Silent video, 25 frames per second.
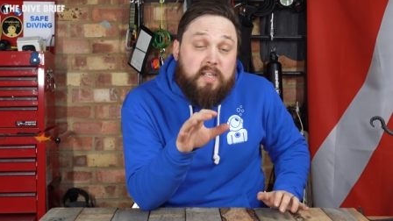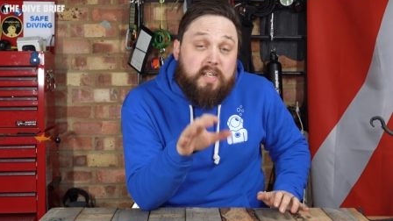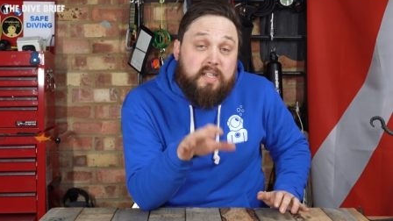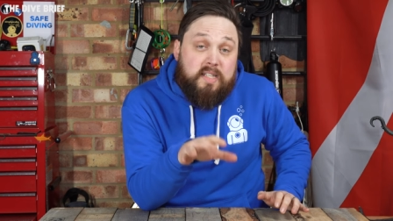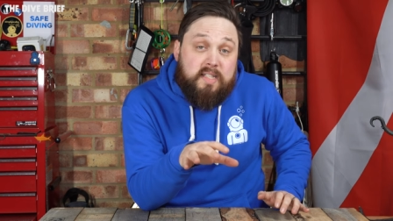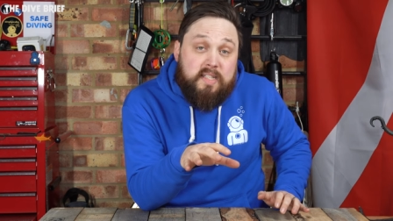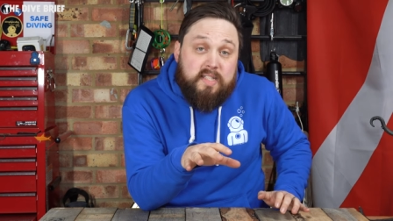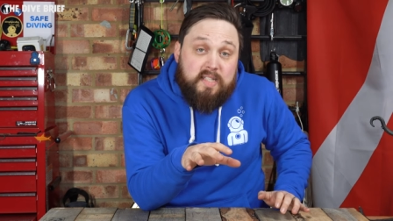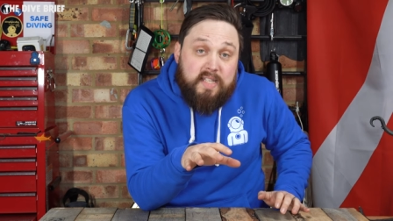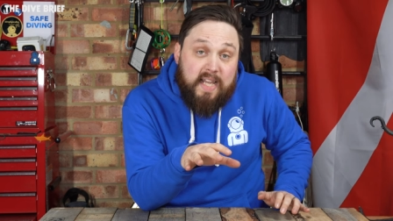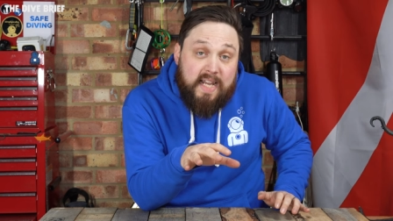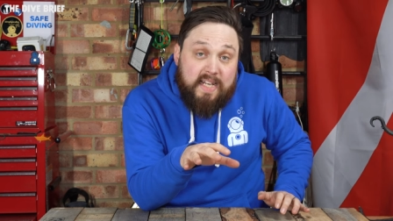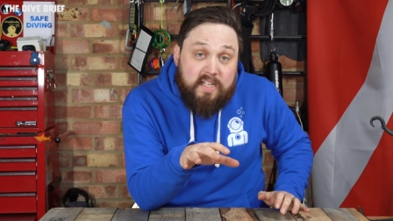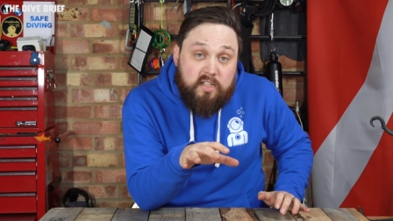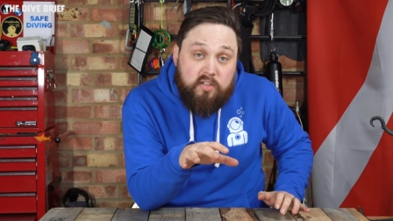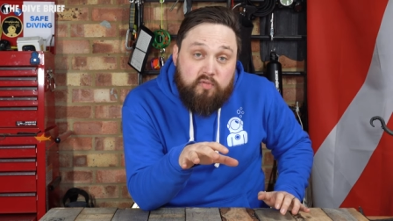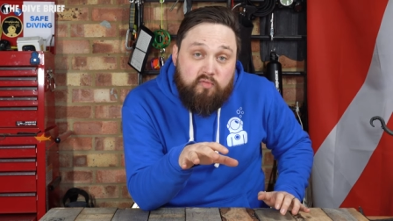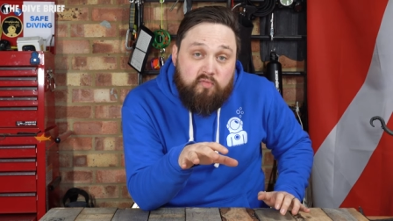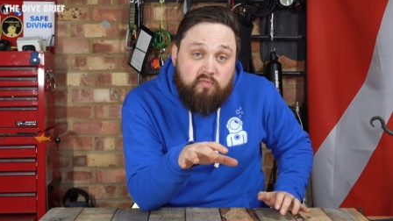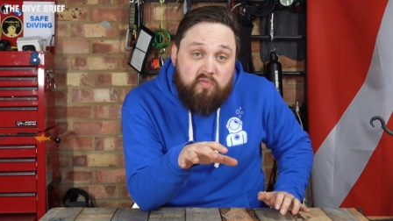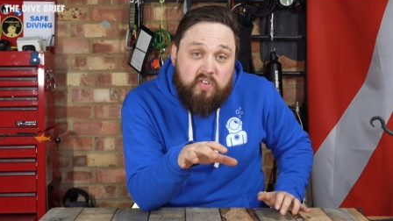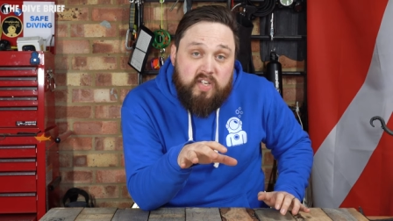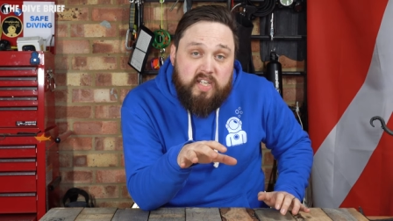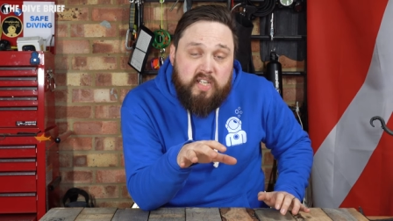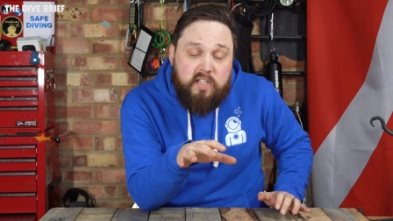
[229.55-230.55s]
Ascent
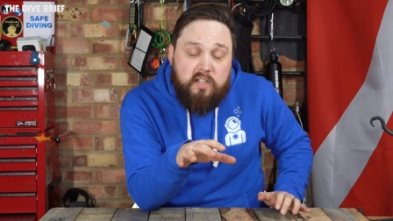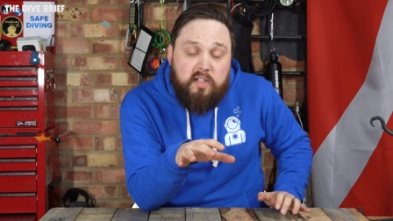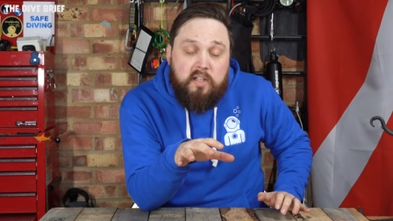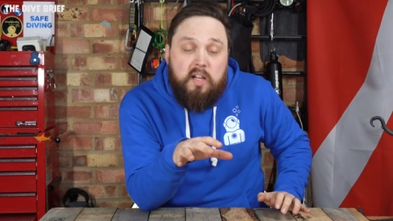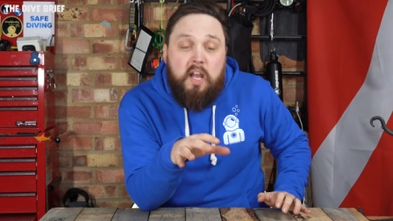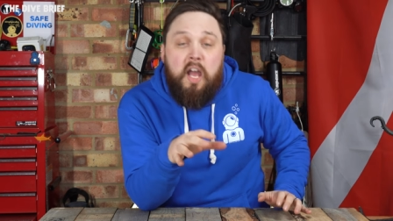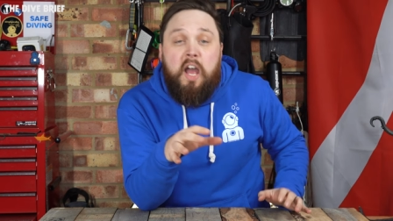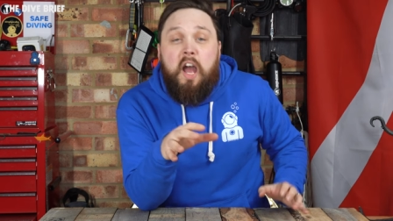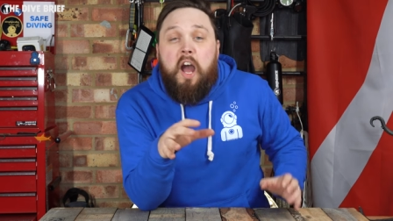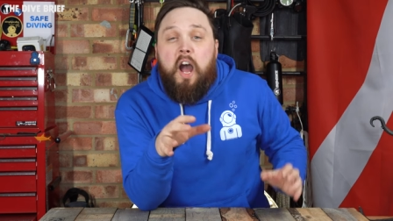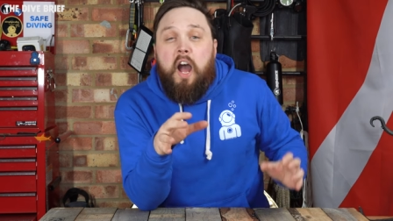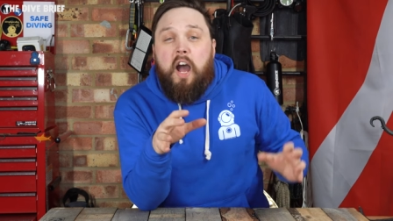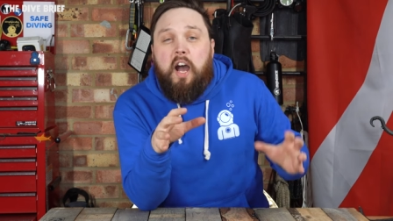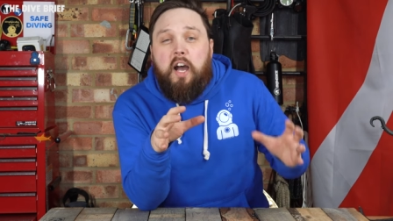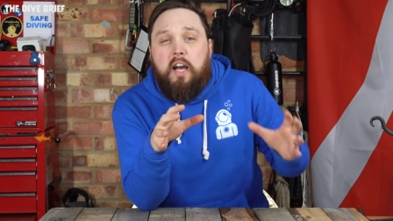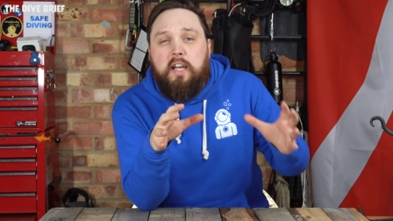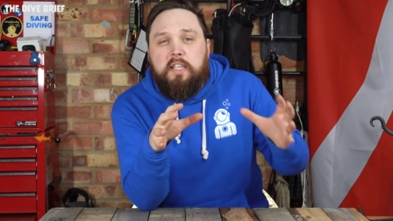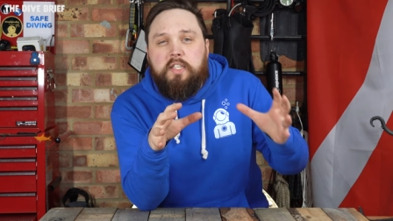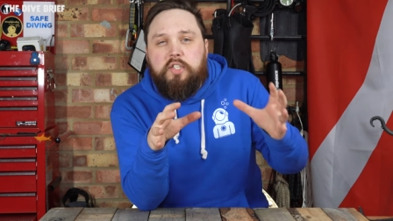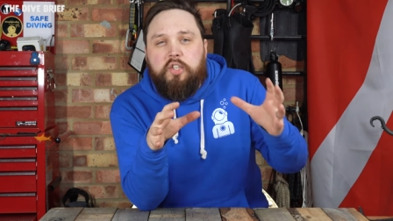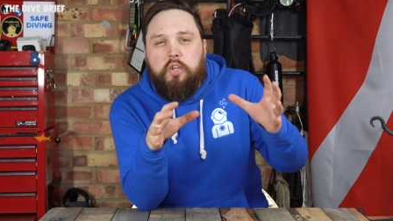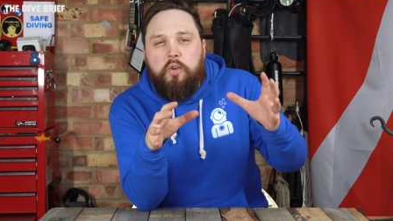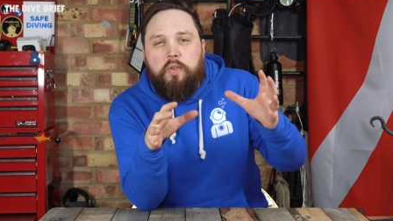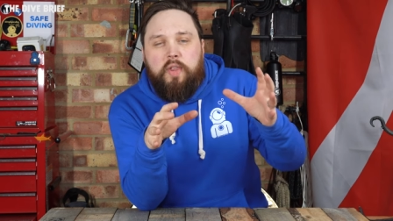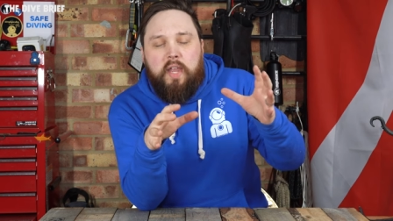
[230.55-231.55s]
reel. Uh,
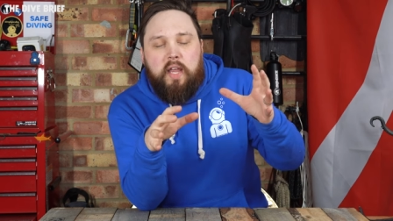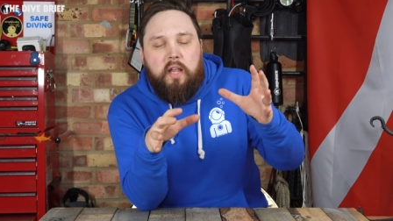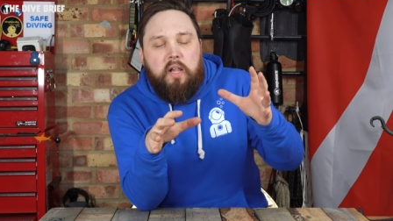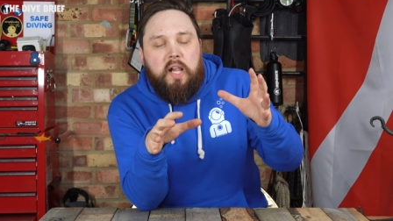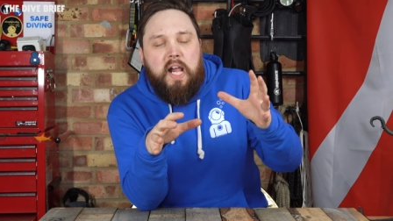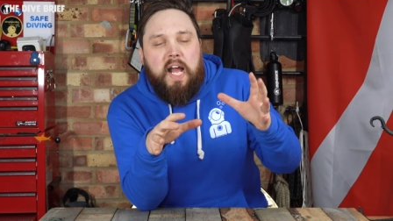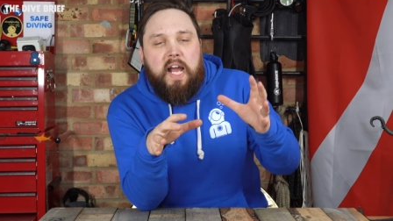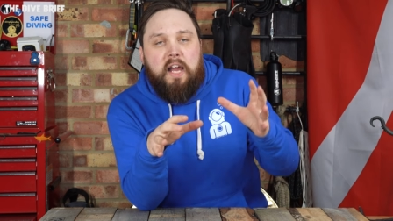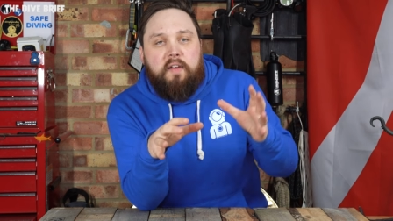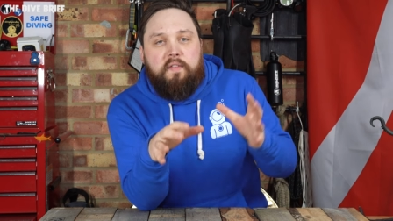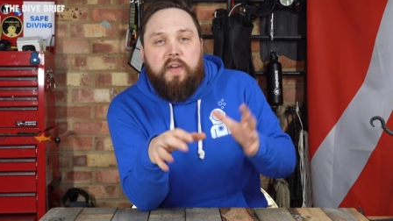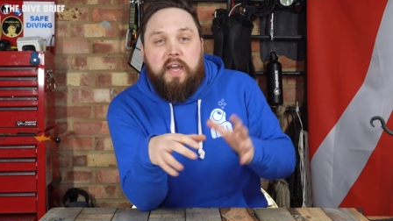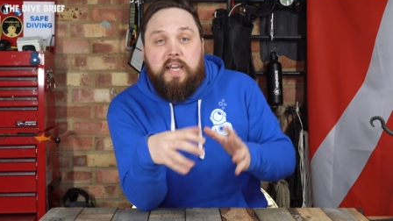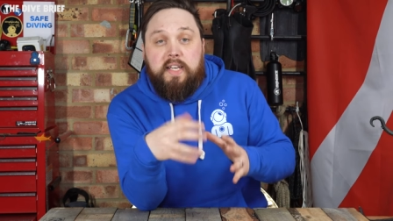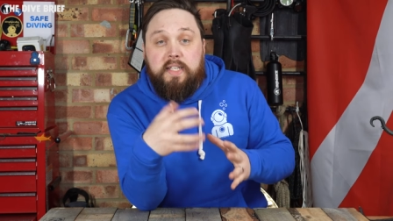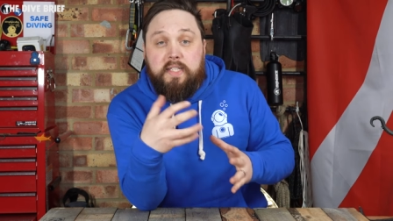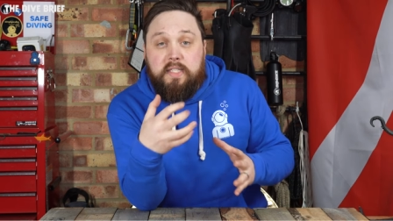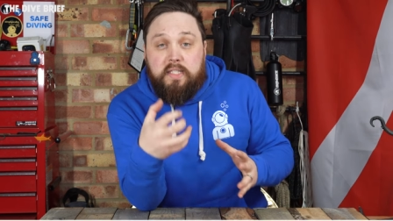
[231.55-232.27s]
so they'll have a